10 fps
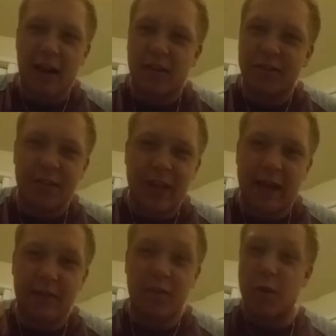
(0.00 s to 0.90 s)
on to
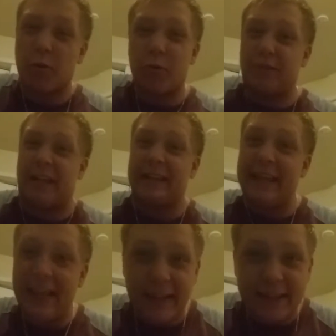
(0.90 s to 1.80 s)
that Goku's
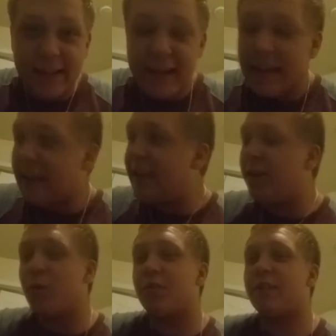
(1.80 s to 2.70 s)
techniques. He
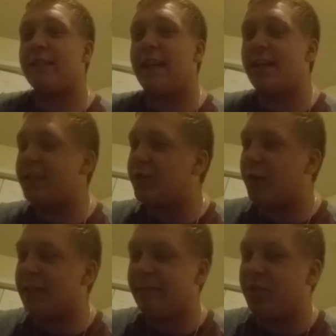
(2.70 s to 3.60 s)
uses instant
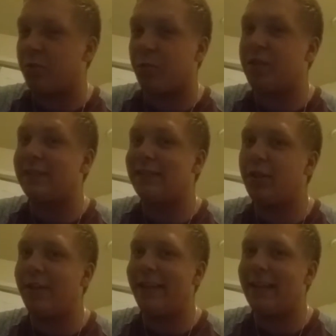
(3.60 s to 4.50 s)
transmission, which is
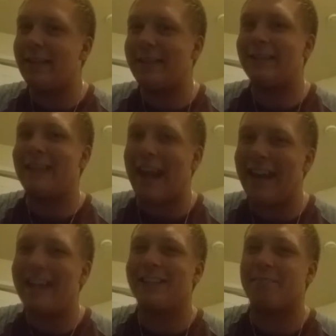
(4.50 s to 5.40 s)
literally
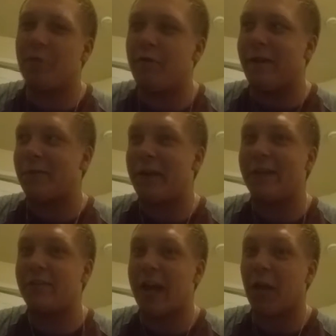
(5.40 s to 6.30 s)
instantaneous movement, so he
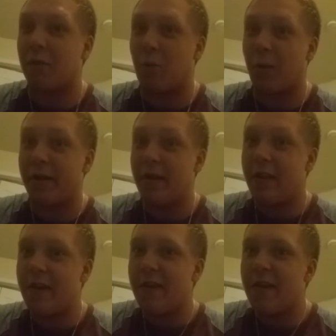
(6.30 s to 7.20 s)
can teleport.
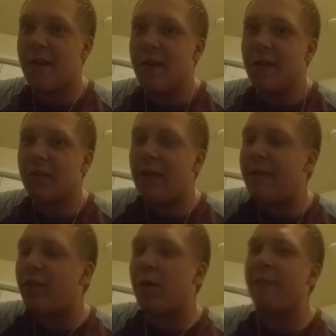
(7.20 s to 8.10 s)
So even though he